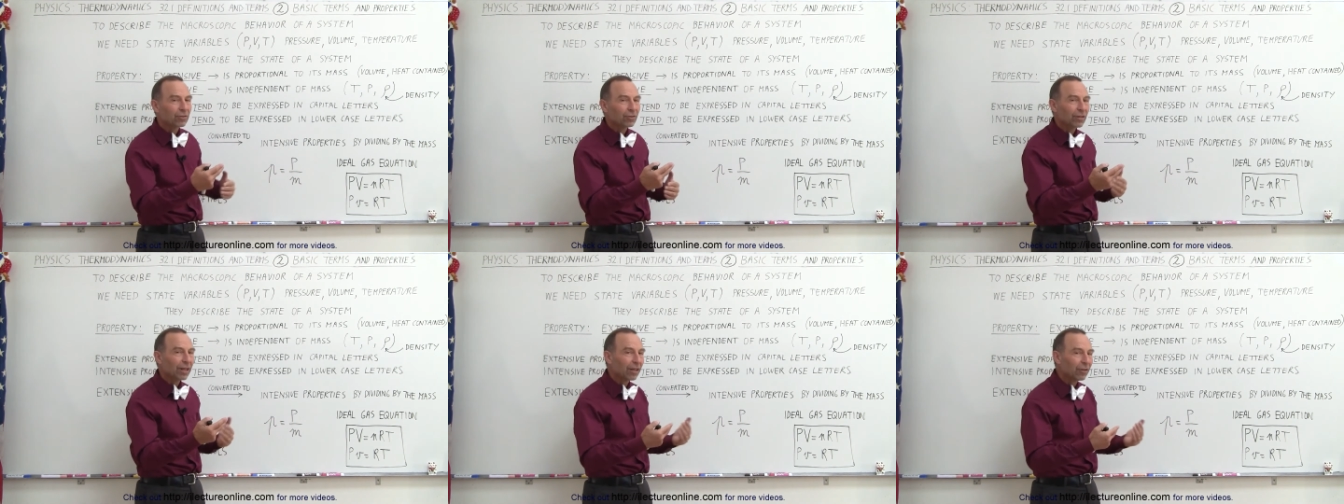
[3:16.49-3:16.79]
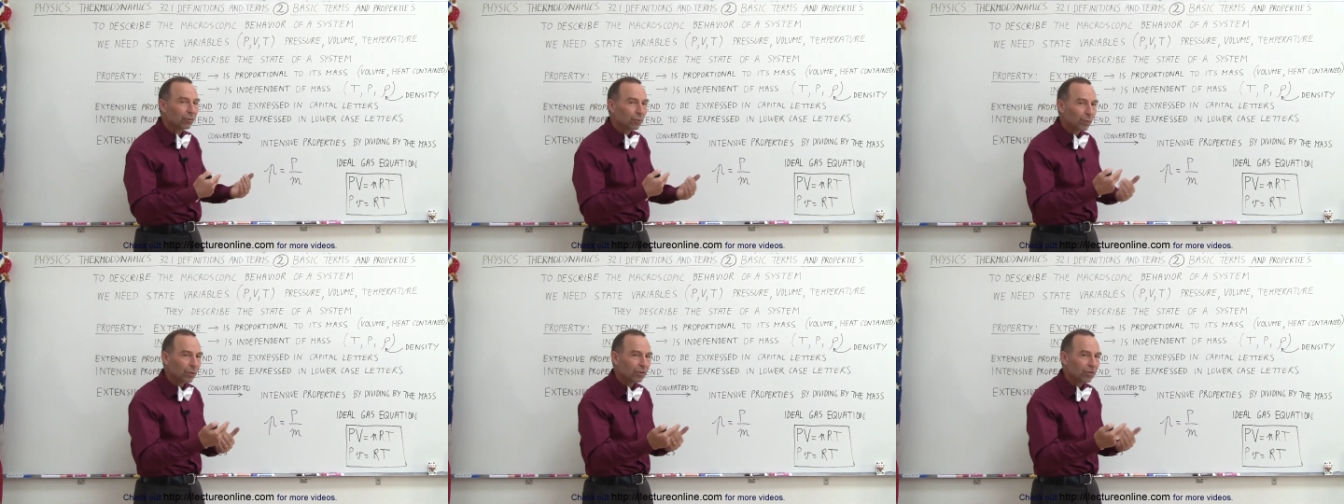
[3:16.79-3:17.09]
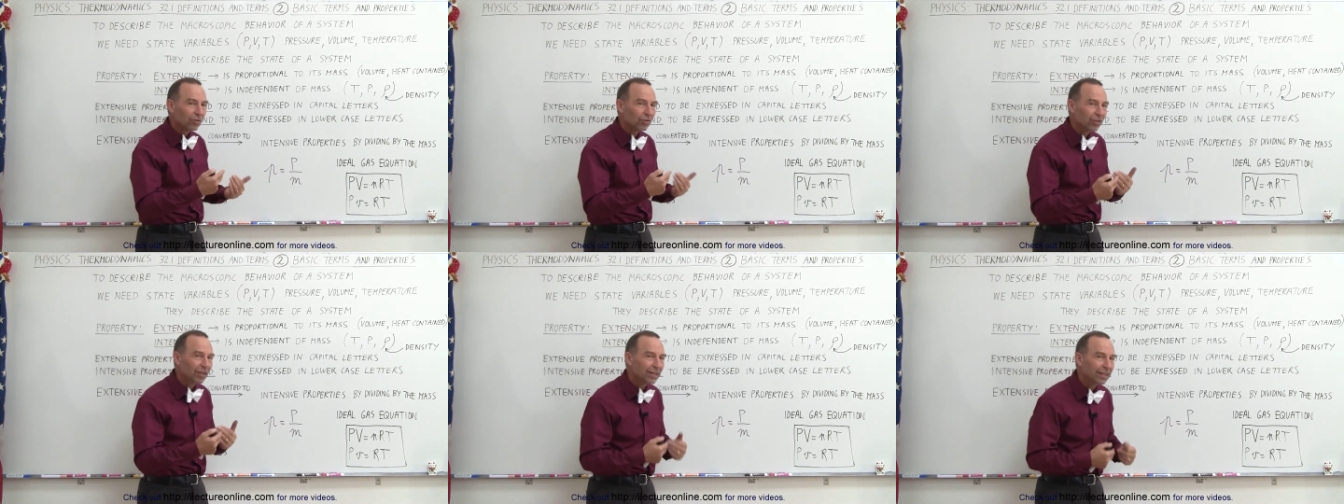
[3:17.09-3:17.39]
So that's
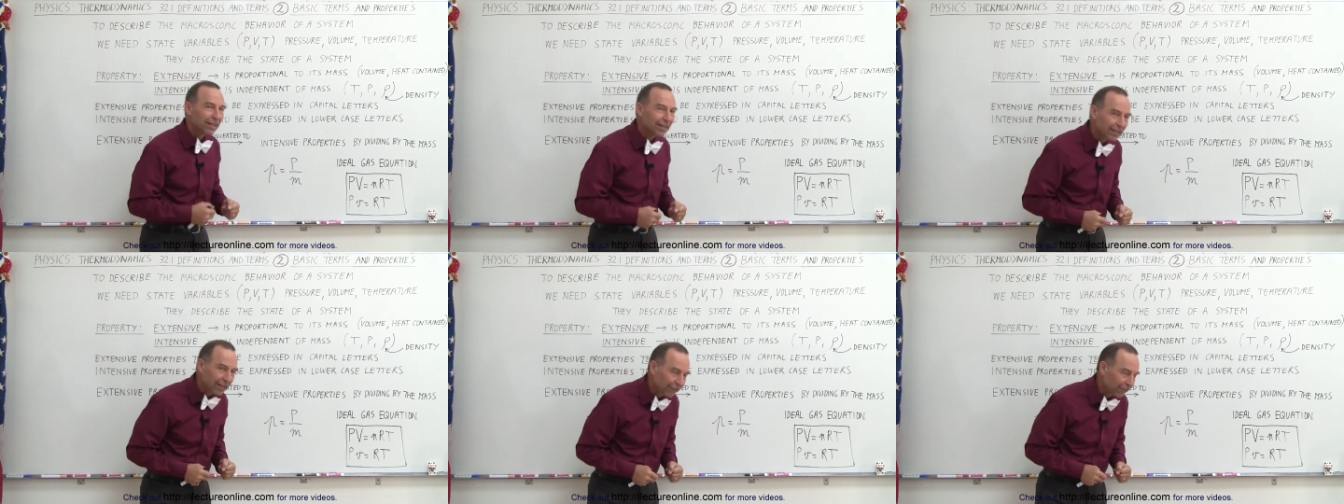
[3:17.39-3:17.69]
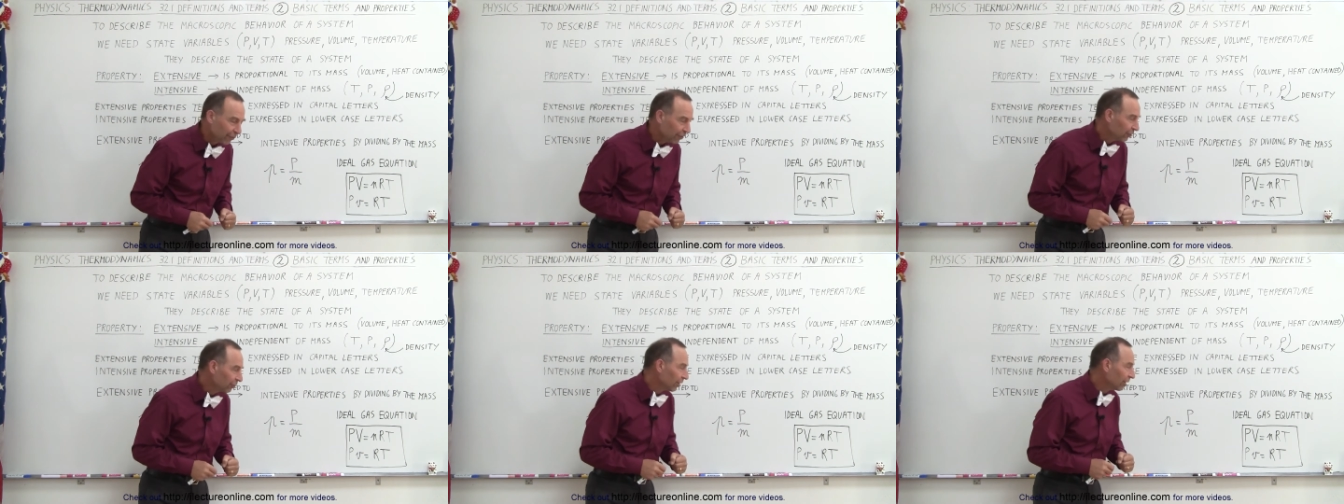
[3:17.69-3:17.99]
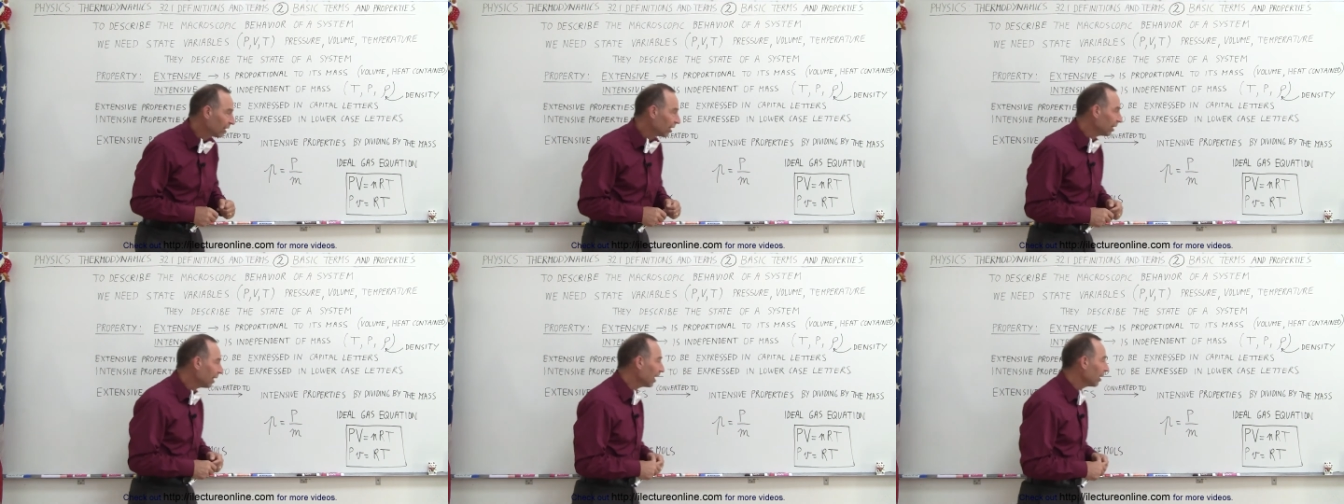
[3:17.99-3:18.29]
when you see the difference
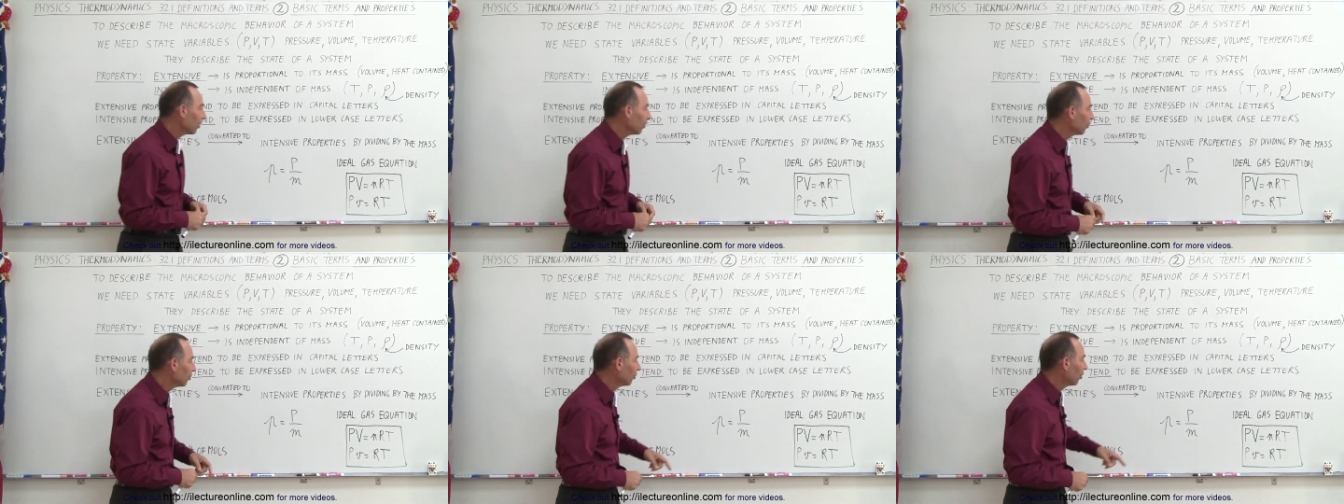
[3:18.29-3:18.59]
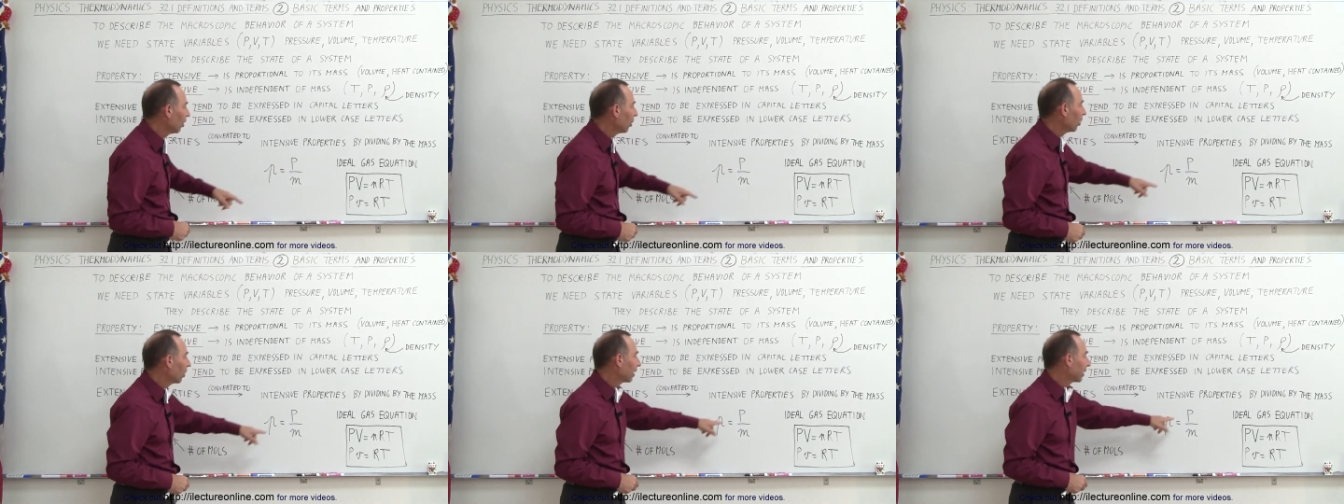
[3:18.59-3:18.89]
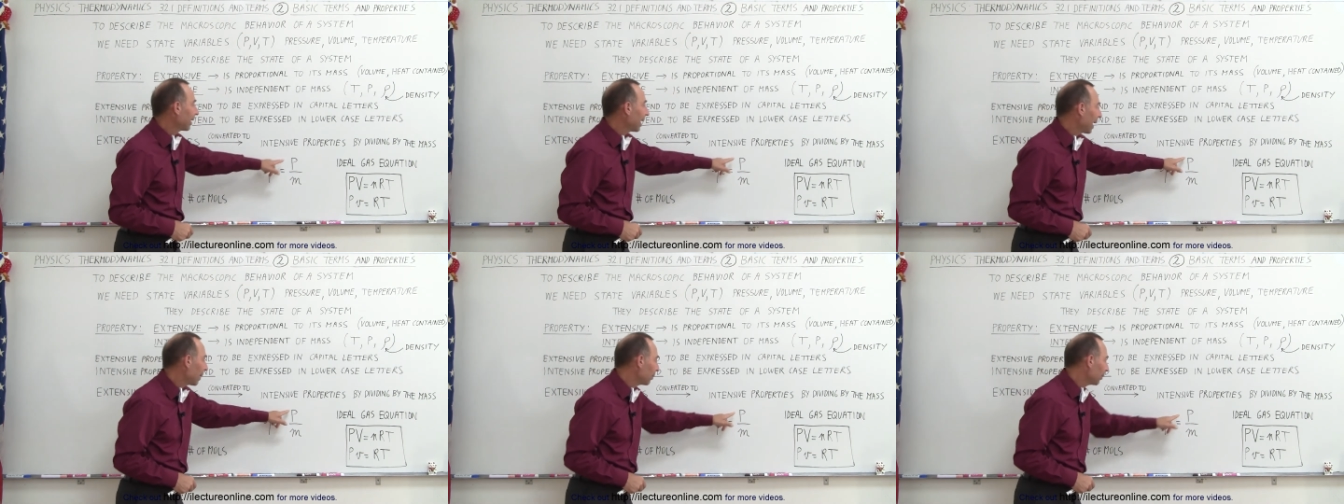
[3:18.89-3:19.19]
in the letters,
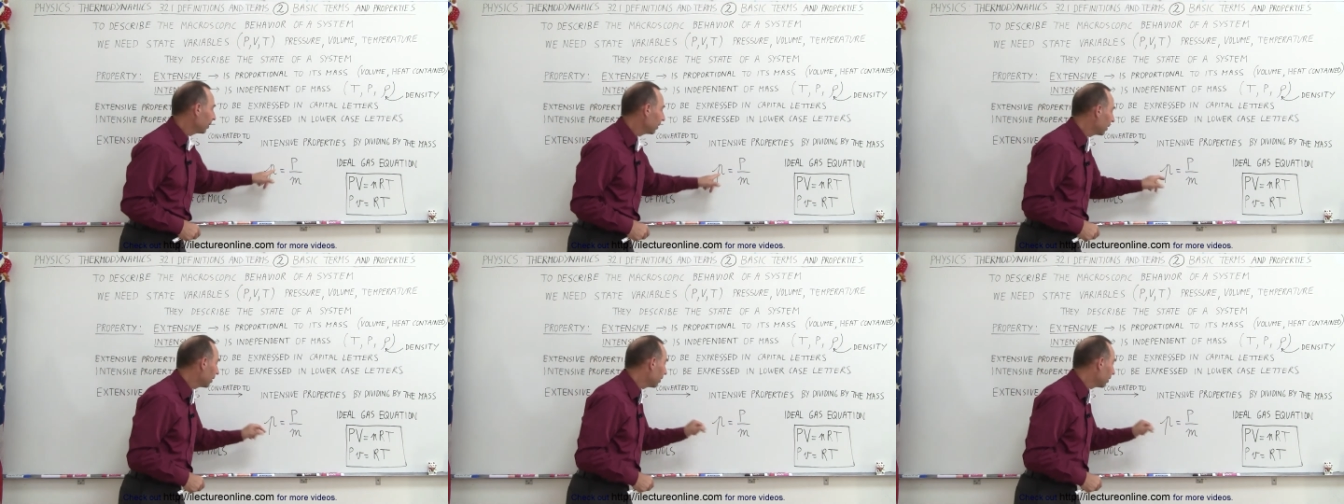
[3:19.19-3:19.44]
a capital